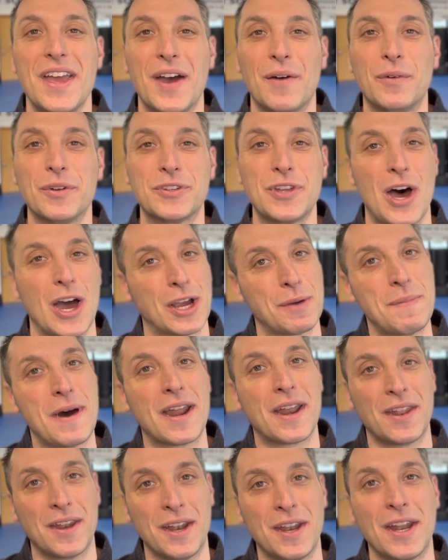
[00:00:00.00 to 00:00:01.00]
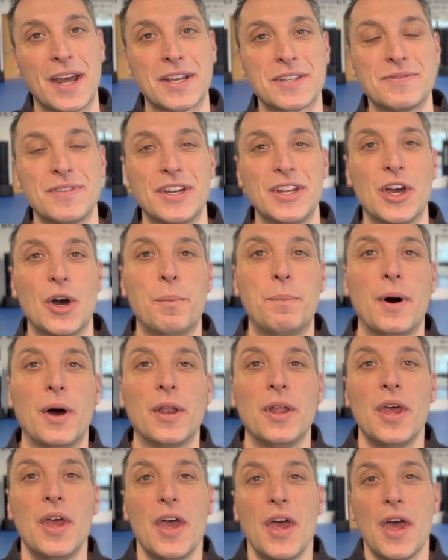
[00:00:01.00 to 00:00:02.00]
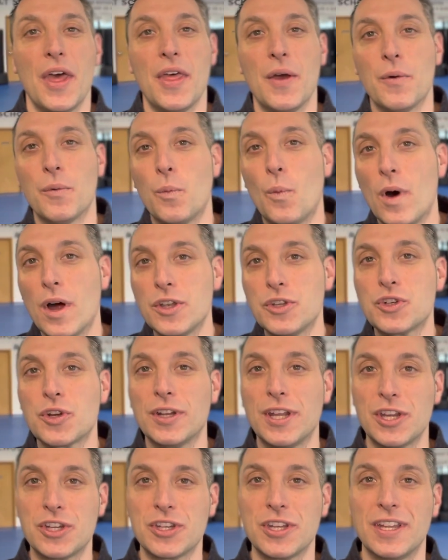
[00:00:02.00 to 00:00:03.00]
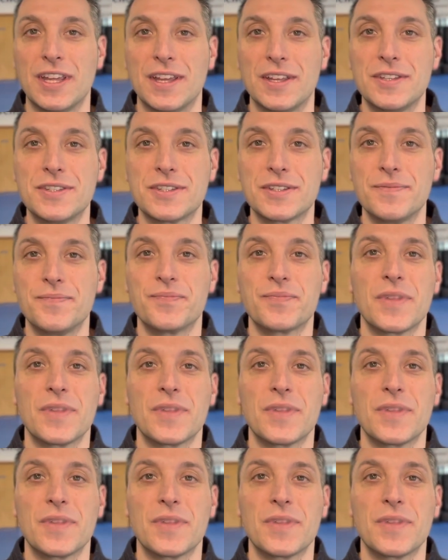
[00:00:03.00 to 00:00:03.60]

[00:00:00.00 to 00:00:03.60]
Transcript: We'll talk about it in the next video. But one tradition is